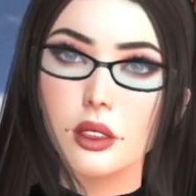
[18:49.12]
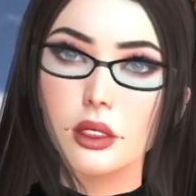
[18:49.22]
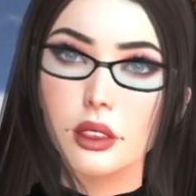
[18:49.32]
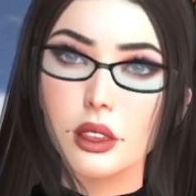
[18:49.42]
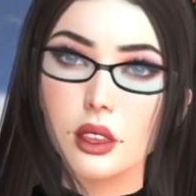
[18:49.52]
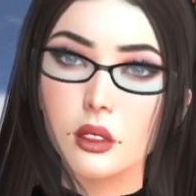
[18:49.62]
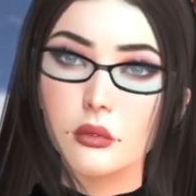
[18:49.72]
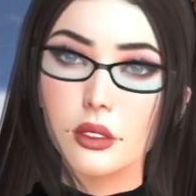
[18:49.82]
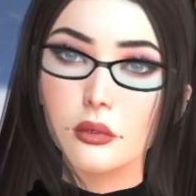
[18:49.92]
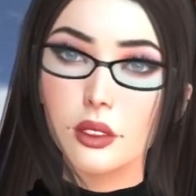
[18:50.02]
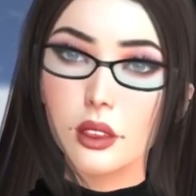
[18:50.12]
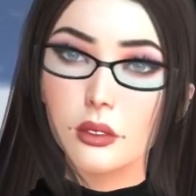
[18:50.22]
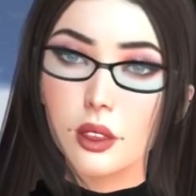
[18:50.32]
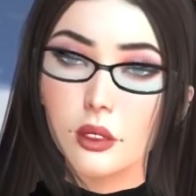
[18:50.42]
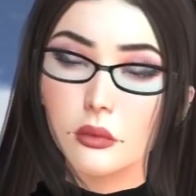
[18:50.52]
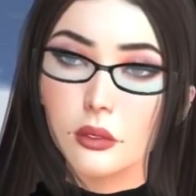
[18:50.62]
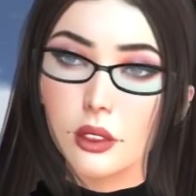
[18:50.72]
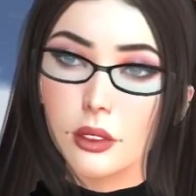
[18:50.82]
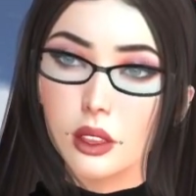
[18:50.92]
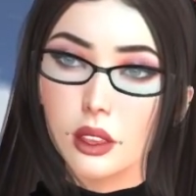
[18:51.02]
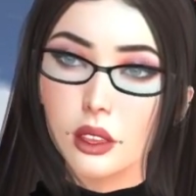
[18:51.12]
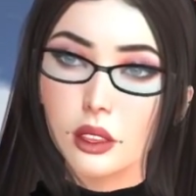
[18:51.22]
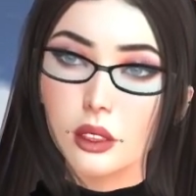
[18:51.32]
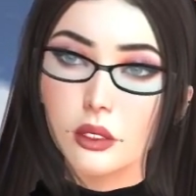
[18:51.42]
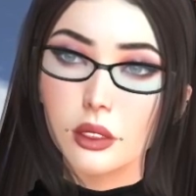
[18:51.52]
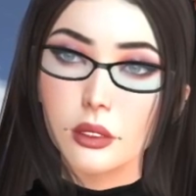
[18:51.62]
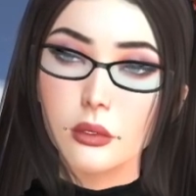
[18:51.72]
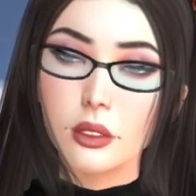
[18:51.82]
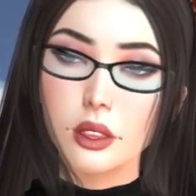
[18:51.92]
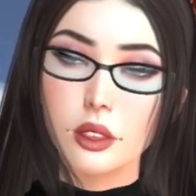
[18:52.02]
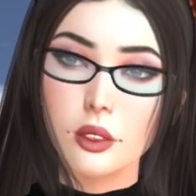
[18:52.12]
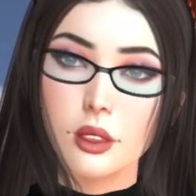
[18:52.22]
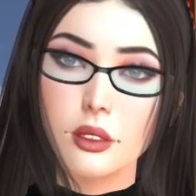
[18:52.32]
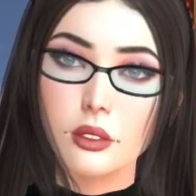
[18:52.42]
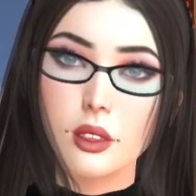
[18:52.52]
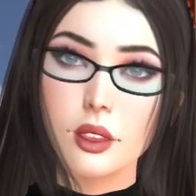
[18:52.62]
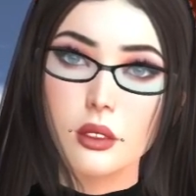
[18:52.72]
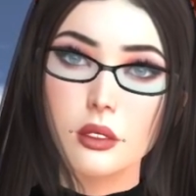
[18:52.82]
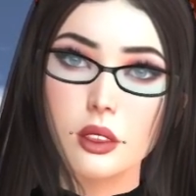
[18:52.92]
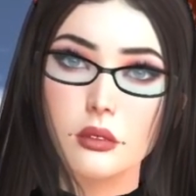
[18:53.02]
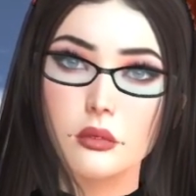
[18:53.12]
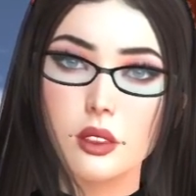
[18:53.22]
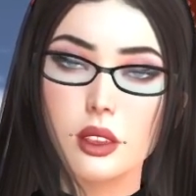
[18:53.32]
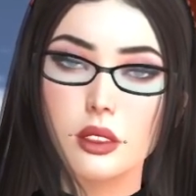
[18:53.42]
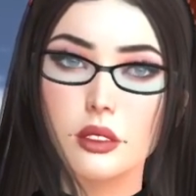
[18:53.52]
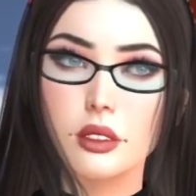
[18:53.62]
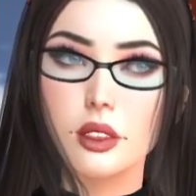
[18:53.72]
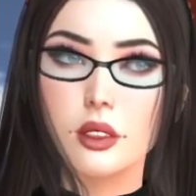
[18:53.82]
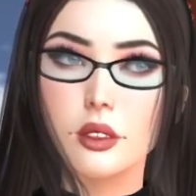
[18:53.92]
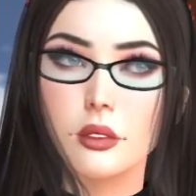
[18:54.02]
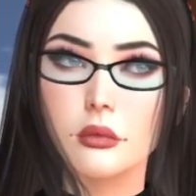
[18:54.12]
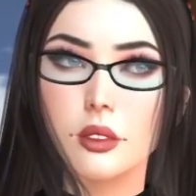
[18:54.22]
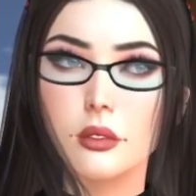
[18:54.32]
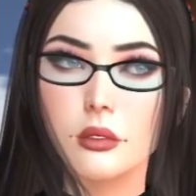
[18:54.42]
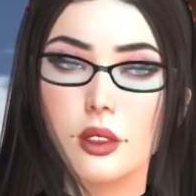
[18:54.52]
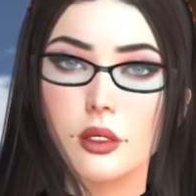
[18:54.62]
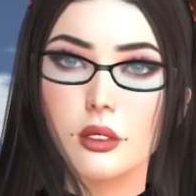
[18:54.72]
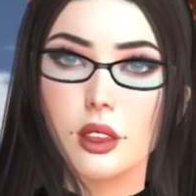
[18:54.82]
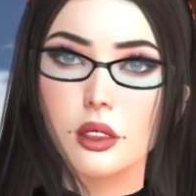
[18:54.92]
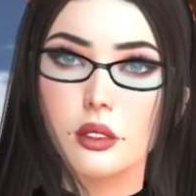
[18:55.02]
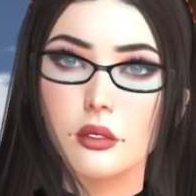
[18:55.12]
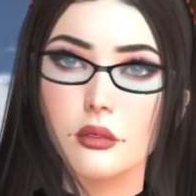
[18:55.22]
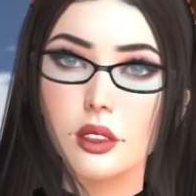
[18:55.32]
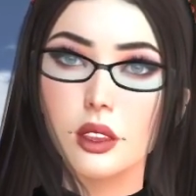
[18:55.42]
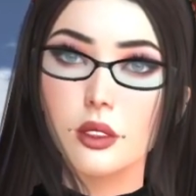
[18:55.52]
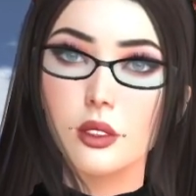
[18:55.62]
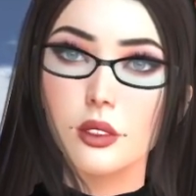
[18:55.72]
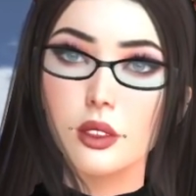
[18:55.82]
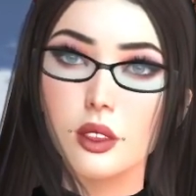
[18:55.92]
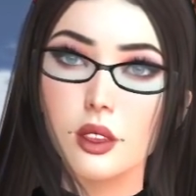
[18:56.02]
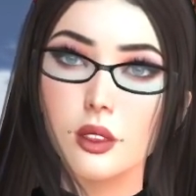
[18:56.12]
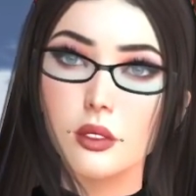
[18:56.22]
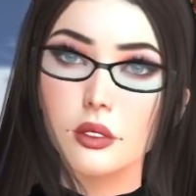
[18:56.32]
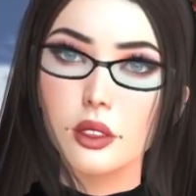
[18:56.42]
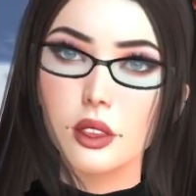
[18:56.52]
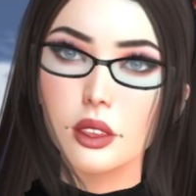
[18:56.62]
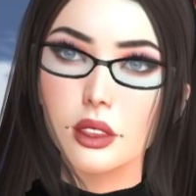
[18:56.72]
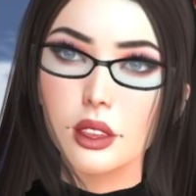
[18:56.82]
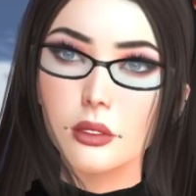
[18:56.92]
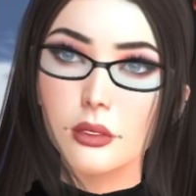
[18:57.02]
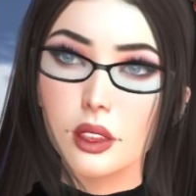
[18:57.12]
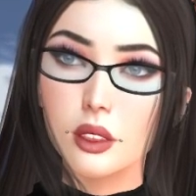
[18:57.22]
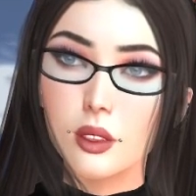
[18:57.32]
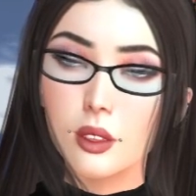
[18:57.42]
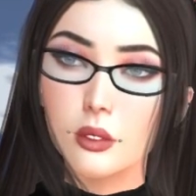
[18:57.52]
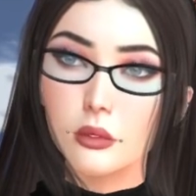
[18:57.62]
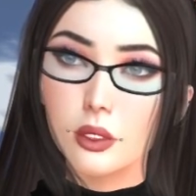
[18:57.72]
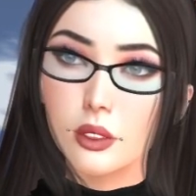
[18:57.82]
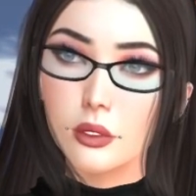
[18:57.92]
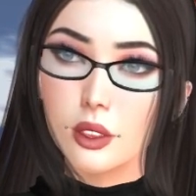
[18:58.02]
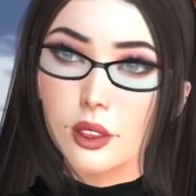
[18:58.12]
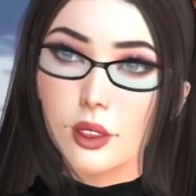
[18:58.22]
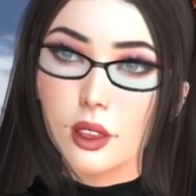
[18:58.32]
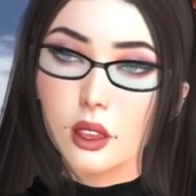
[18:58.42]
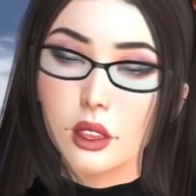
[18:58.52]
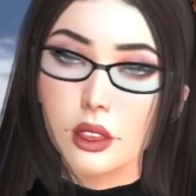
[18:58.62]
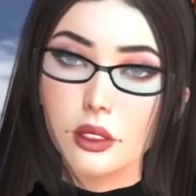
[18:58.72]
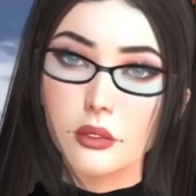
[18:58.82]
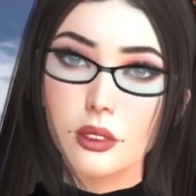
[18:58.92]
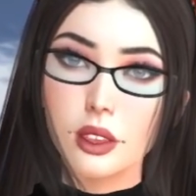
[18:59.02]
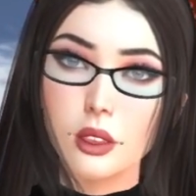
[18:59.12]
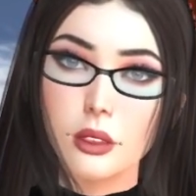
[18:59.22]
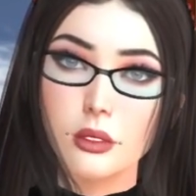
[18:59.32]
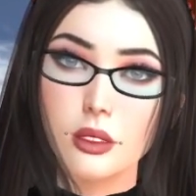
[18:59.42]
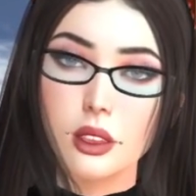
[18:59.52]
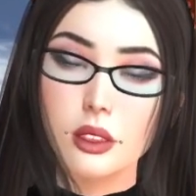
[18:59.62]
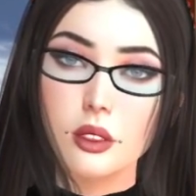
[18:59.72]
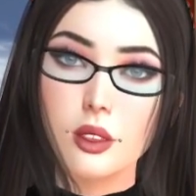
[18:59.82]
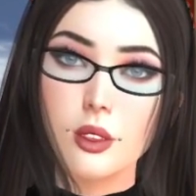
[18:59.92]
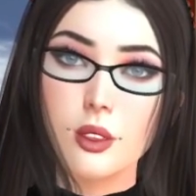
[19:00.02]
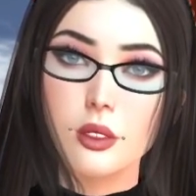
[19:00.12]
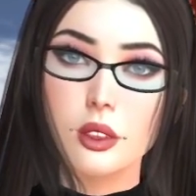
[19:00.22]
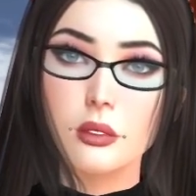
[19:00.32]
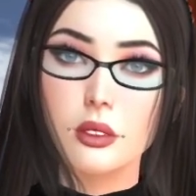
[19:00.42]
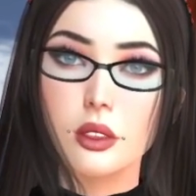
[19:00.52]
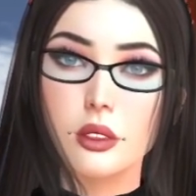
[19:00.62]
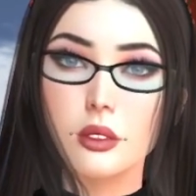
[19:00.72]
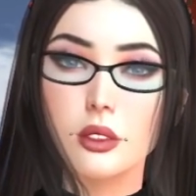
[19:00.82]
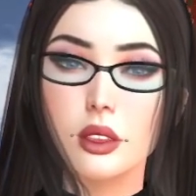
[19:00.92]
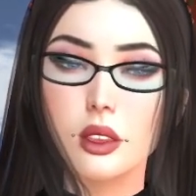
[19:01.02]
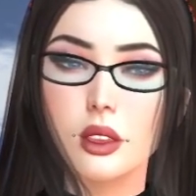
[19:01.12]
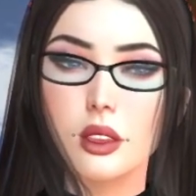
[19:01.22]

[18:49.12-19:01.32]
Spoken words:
It's just lame. You have the opportunity to express yourself, to say something about you, to say something that you like, what is unique to you,